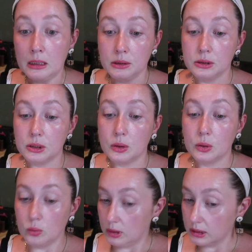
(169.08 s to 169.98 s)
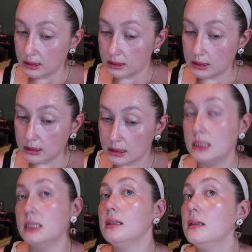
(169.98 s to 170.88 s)
So we'll
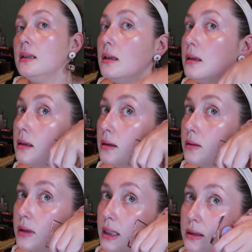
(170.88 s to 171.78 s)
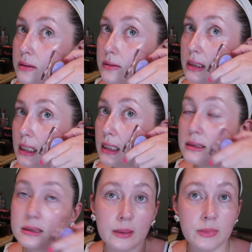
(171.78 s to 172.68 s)
see what I do with
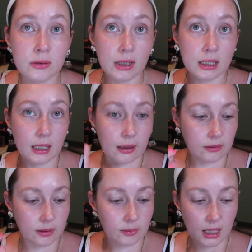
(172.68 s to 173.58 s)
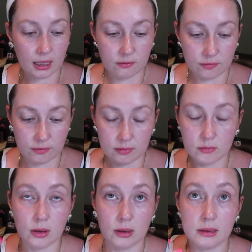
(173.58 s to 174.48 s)
this. I mean, right now I'm kind of
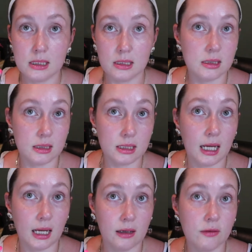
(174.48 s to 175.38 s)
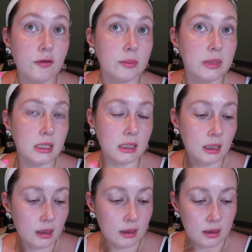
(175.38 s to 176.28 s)
well, this is a 10 for me.
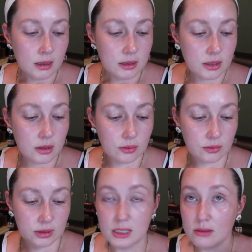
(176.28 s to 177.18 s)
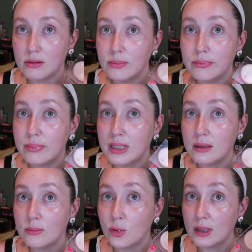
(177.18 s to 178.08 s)
So this would
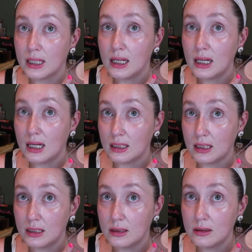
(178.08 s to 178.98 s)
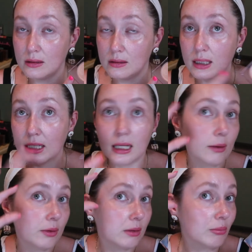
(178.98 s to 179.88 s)
be more like a highlighter that I
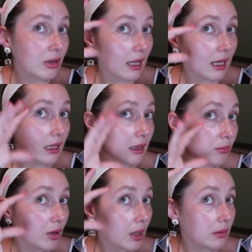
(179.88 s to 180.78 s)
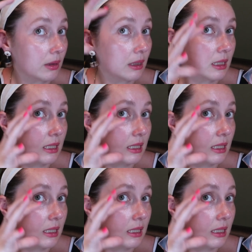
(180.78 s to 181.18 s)
would apply probably in the